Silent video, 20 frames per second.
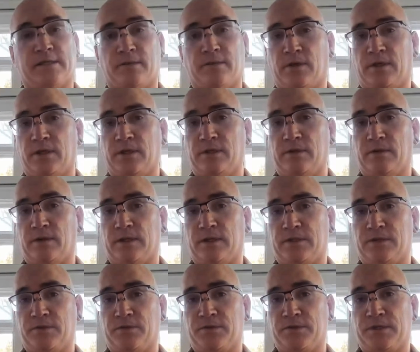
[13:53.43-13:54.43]
that we're going to do on
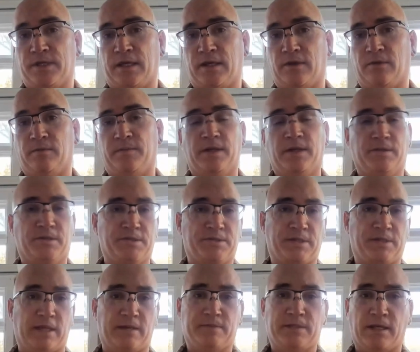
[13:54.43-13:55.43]
Tuesday will be at the
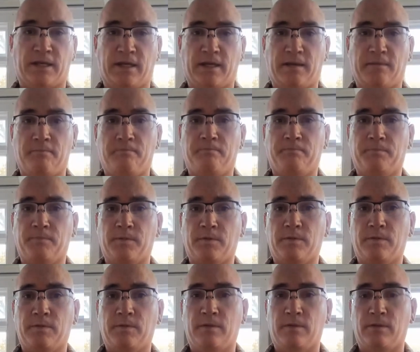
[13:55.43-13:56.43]
same time
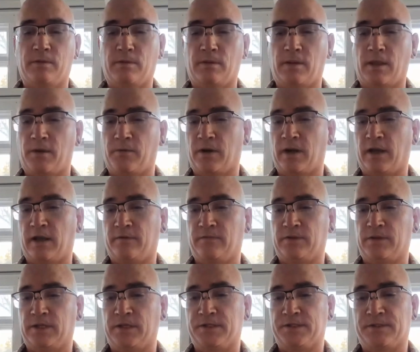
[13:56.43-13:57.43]
that we're
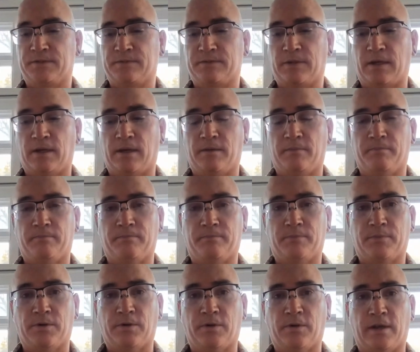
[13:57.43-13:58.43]
having these um,
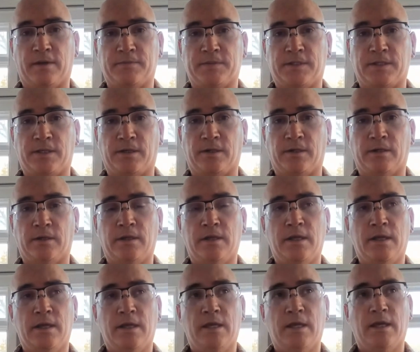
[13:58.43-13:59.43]
programs here
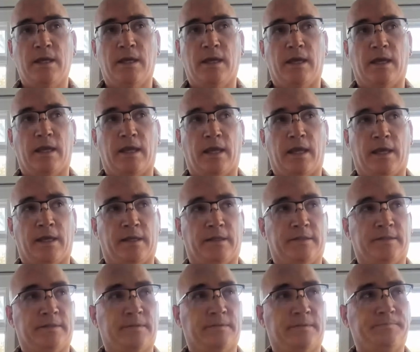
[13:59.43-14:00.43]

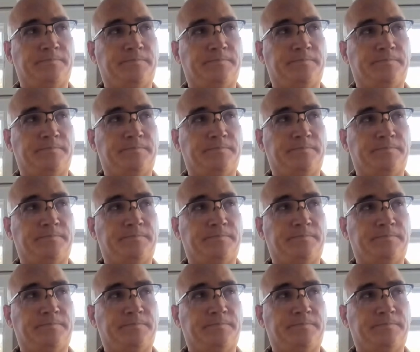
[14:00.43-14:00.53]
and